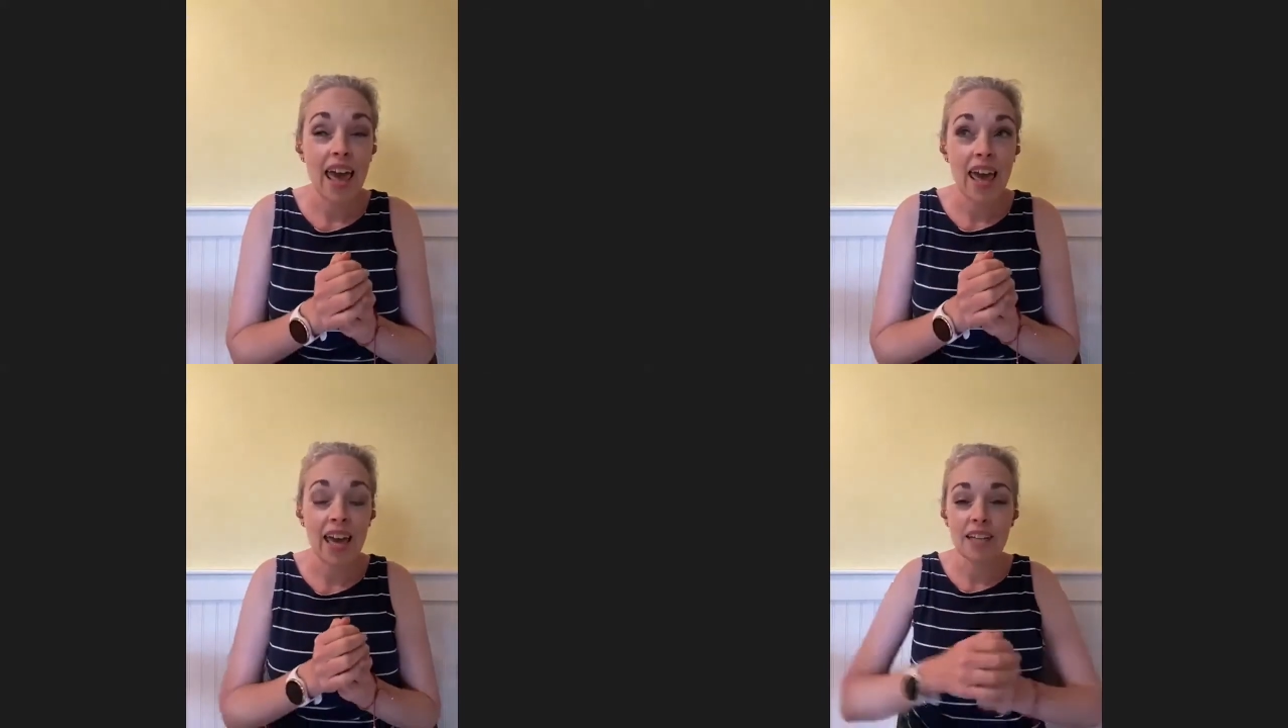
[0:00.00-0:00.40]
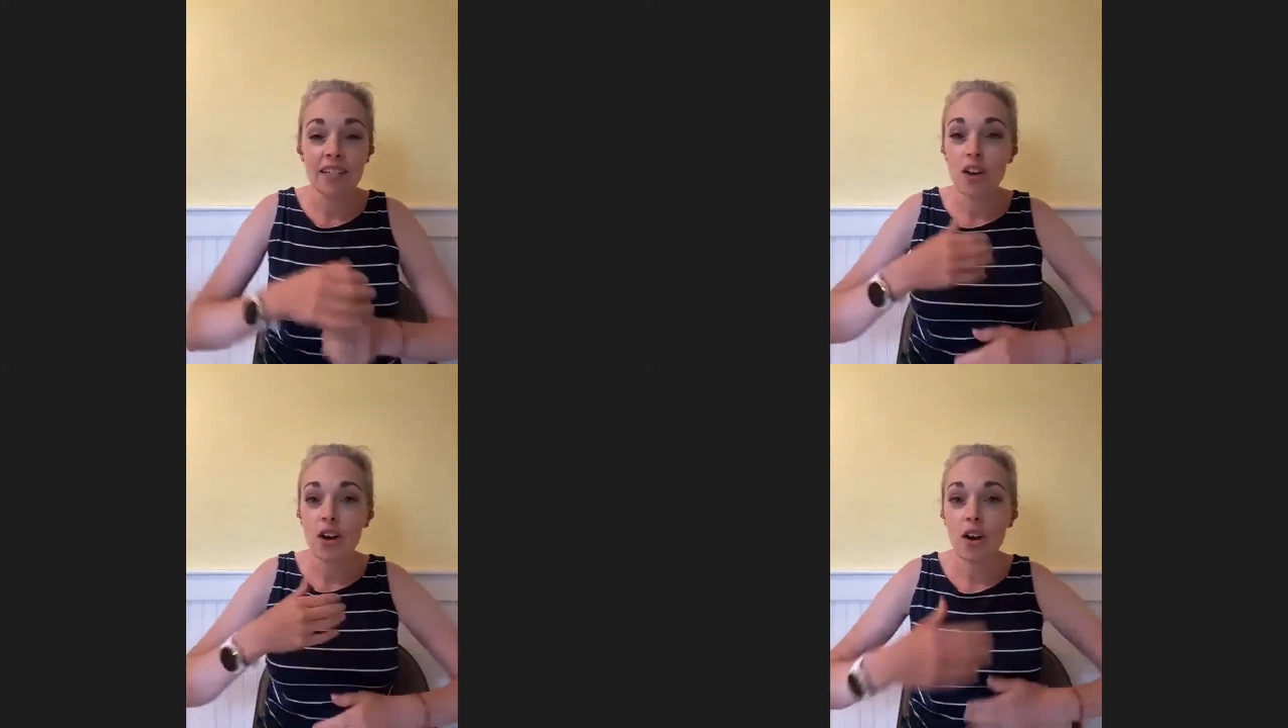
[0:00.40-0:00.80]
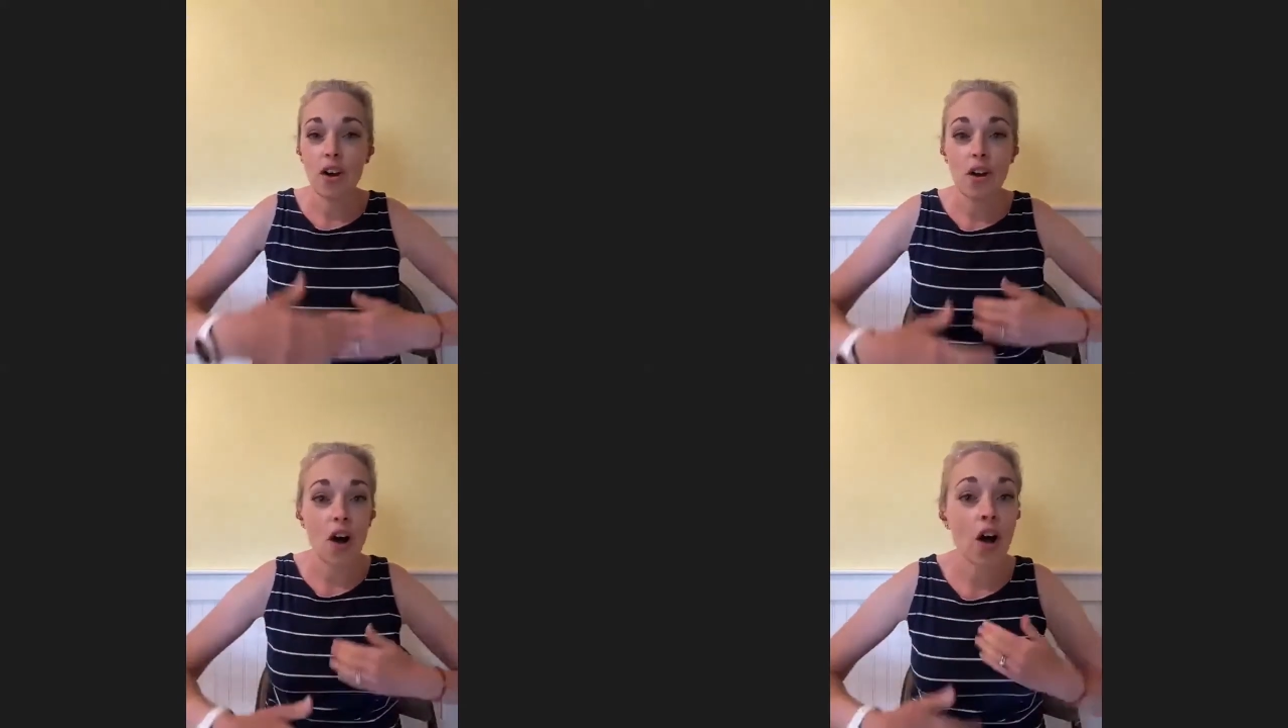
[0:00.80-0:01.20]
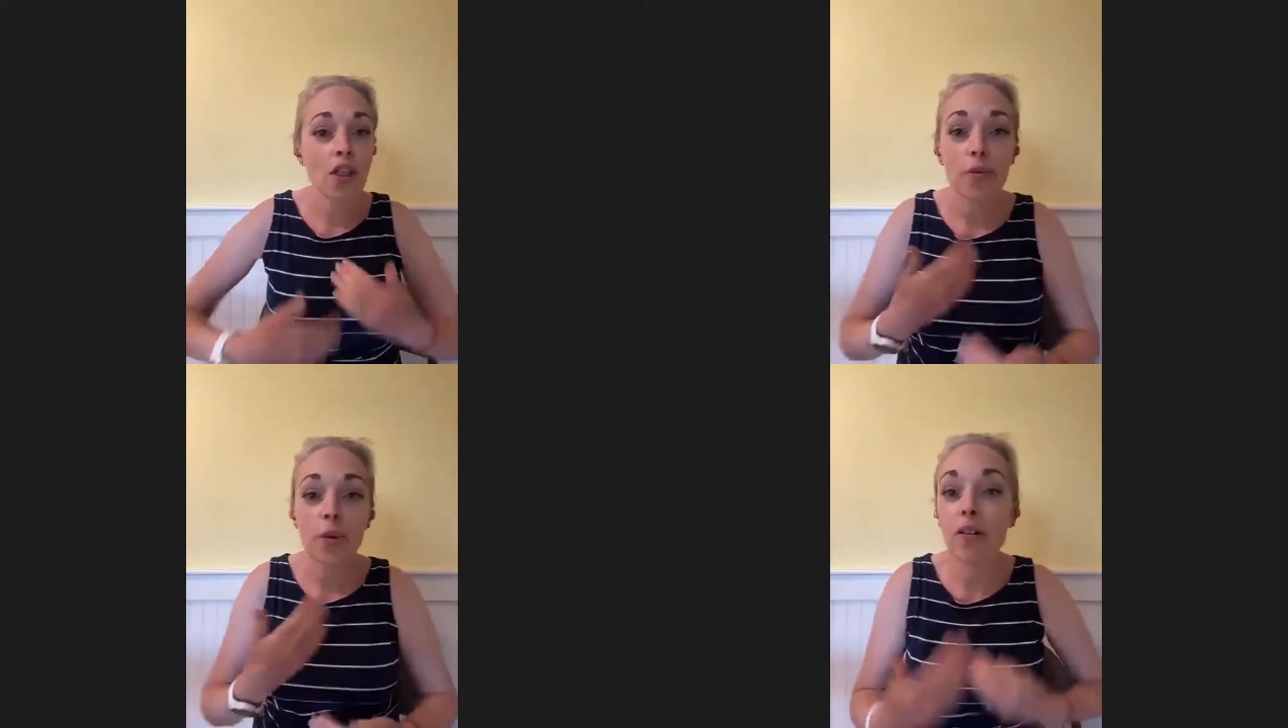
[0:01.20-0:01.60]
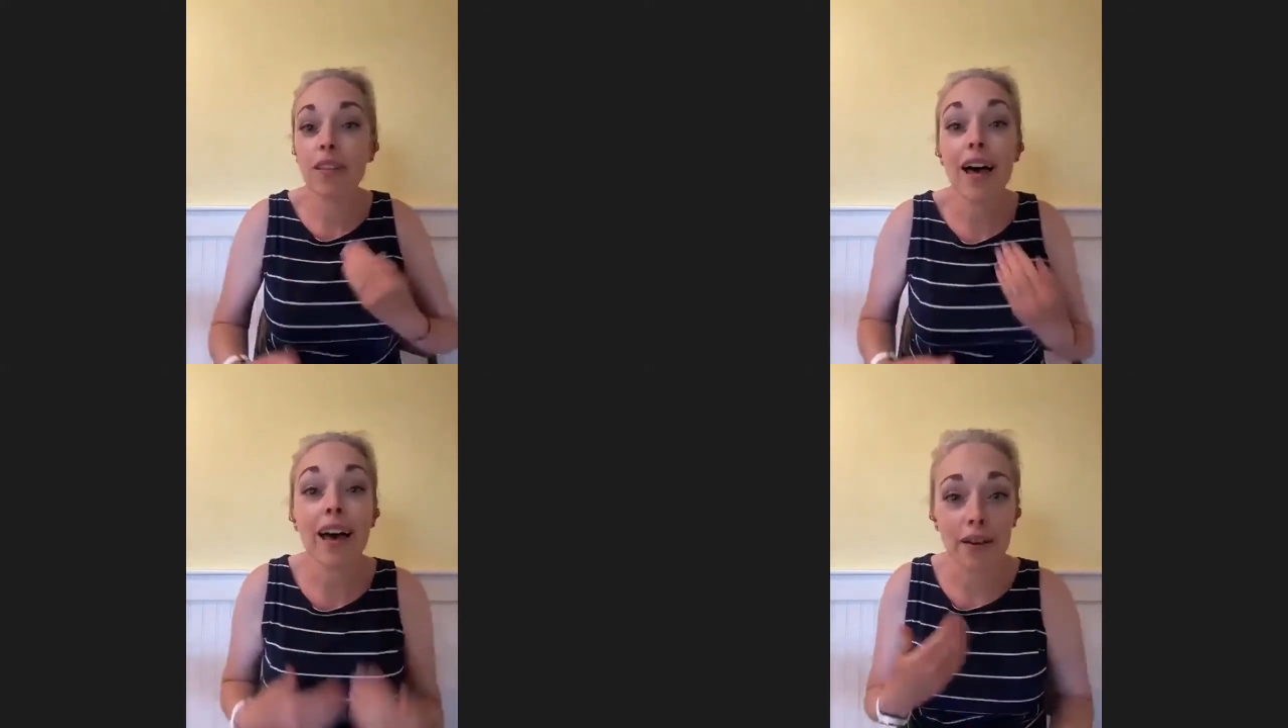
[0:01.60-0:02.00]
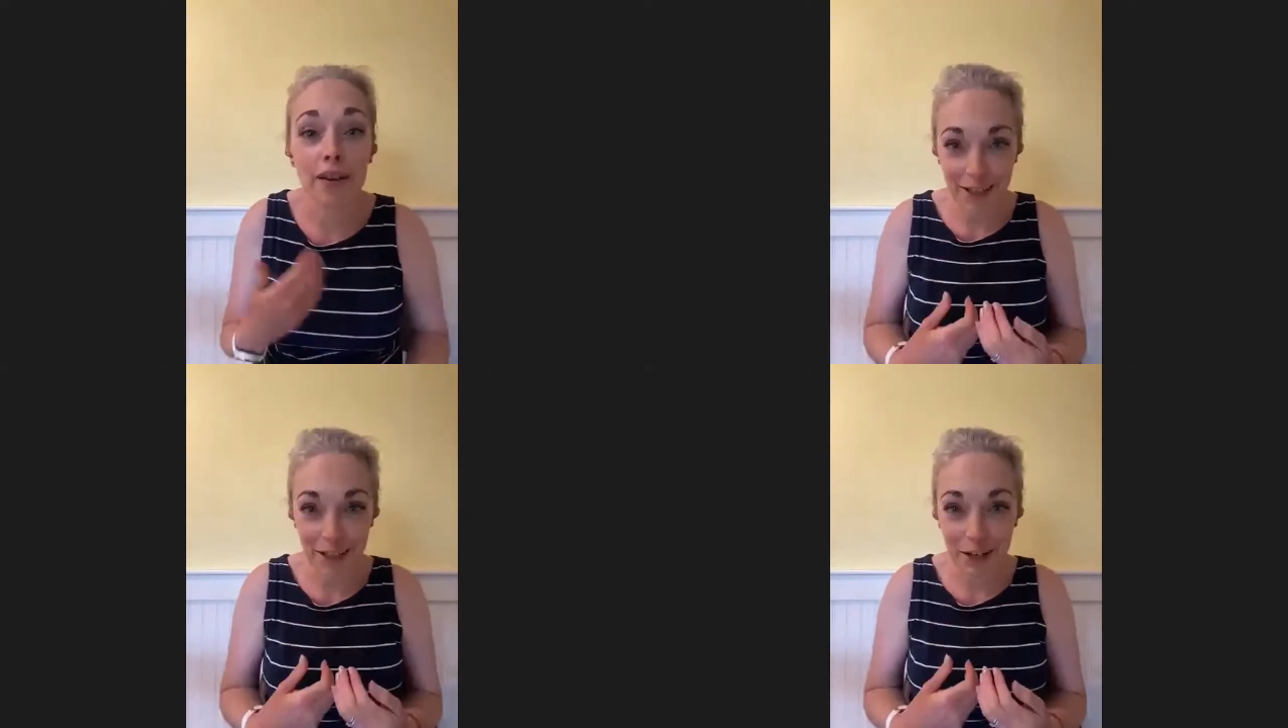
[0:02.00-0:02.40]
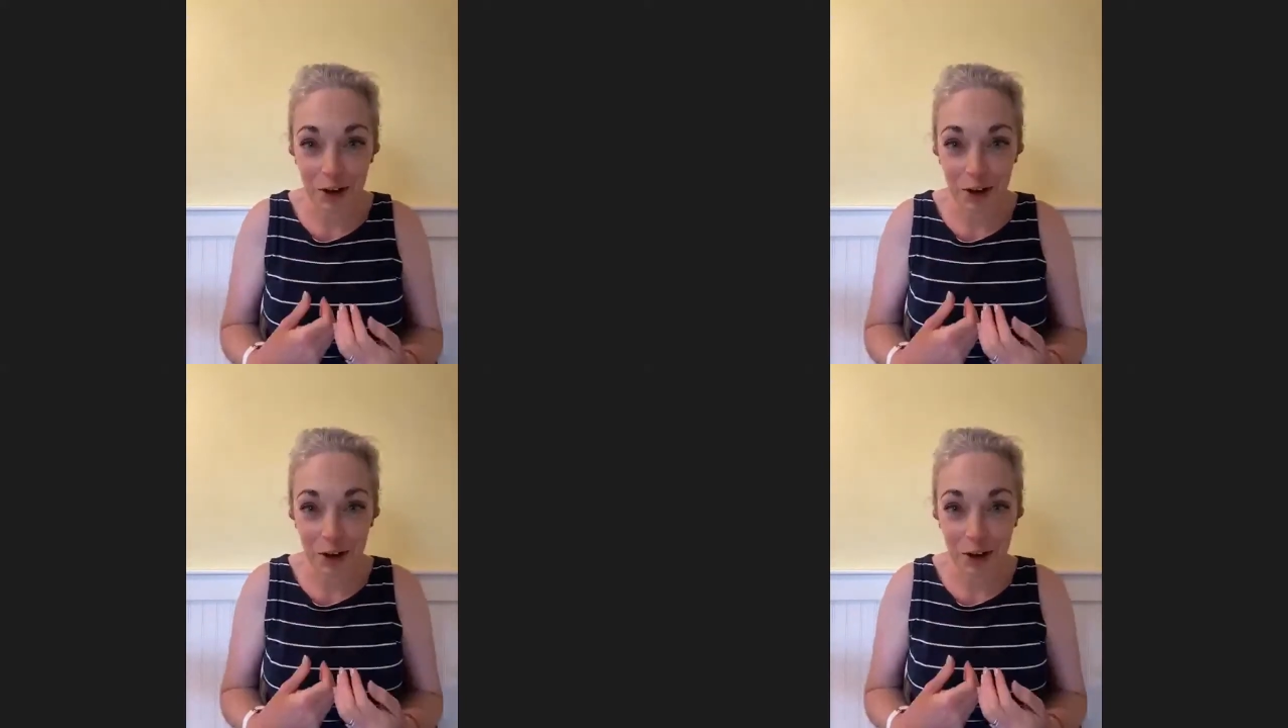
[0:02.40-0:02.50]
And all throughout life,